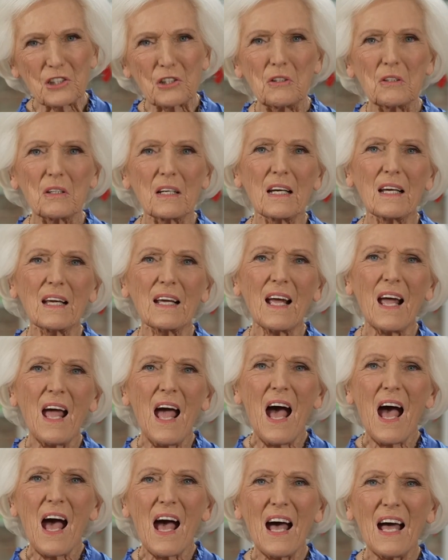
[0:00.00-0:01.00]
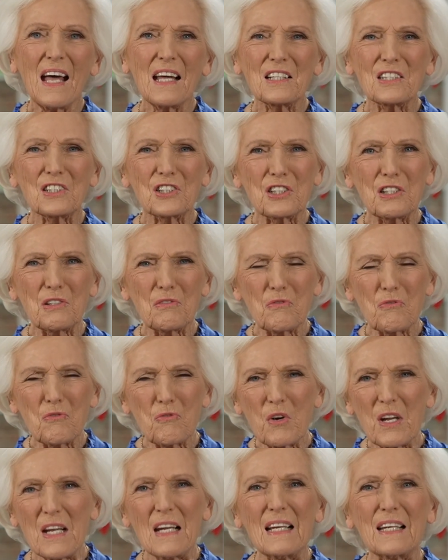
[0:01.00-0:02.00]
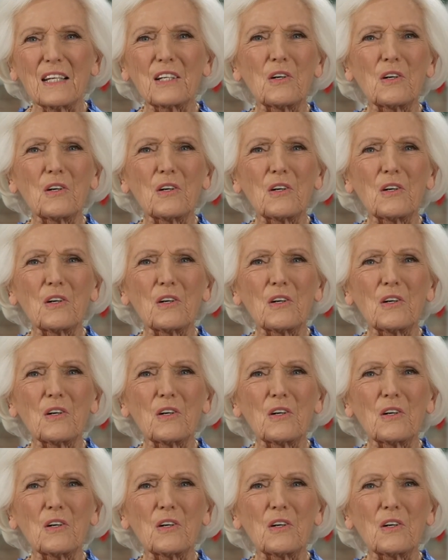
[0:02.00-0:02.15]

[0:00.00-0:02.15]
cooking and she really